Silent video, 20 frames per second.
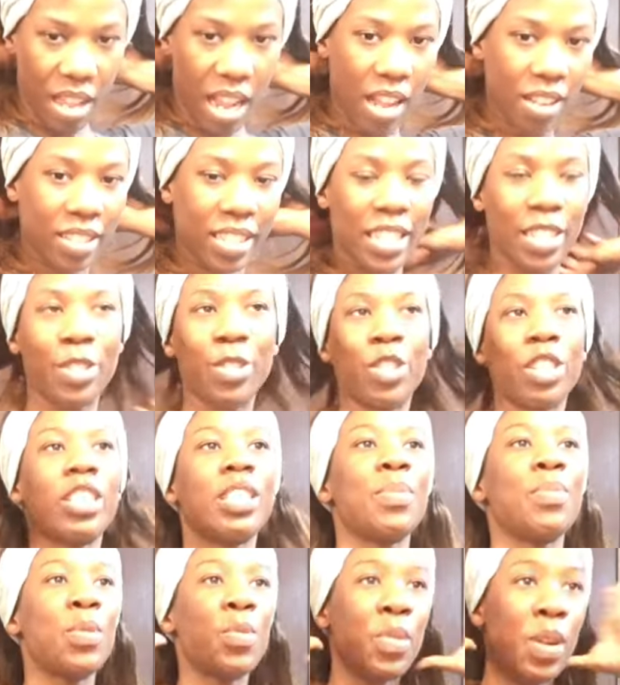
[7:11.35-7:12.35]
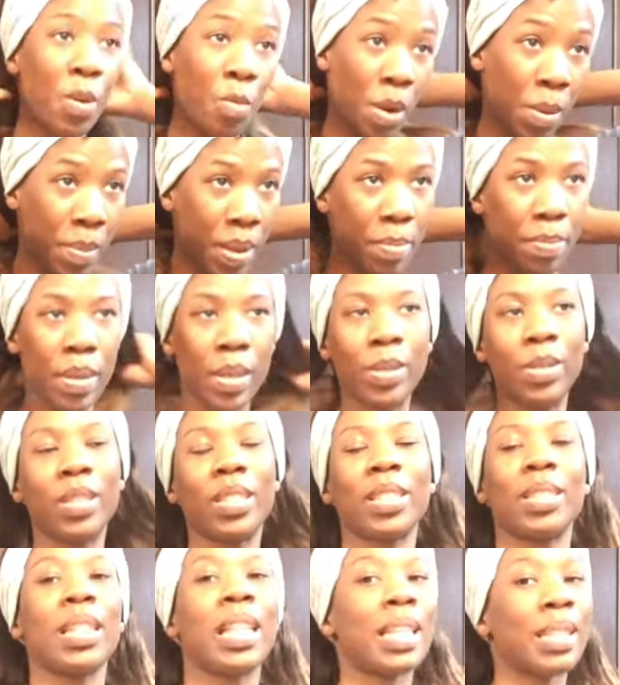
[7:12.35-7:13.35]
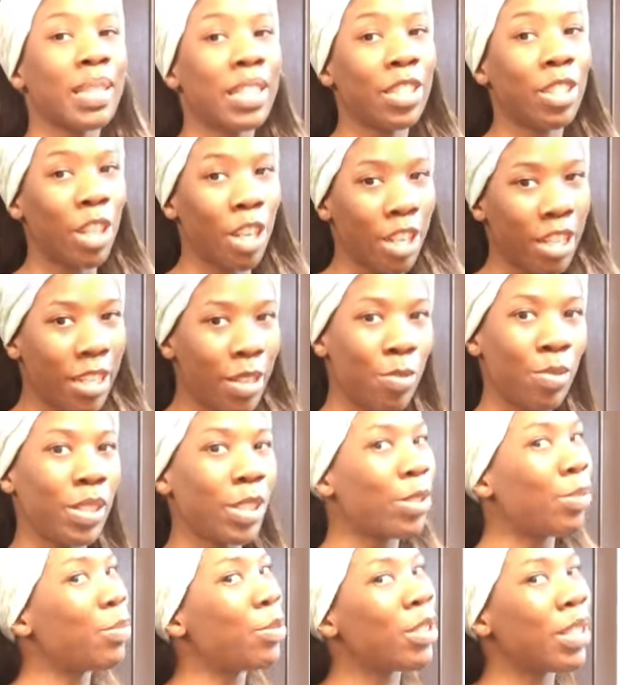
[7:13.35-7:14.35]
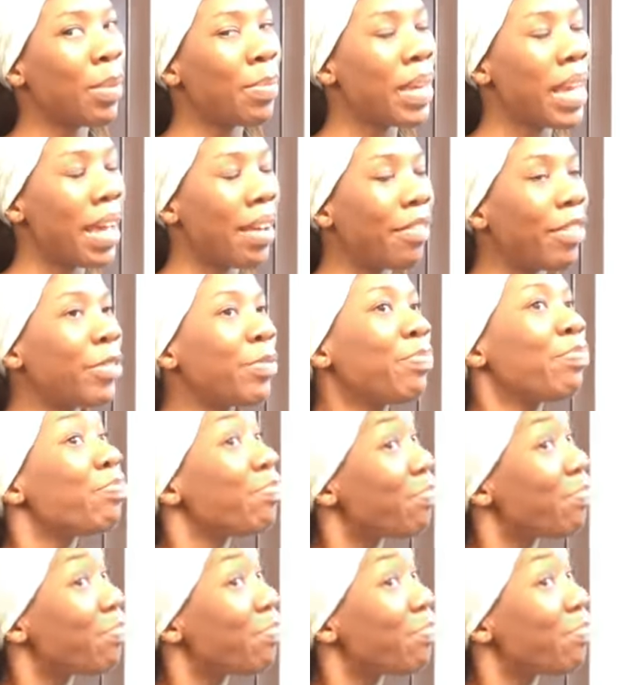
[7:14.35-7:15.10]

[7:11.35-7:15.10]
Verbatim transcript: I was like, you should see me when I wear my boots, like the chunky winter boots I'll be having.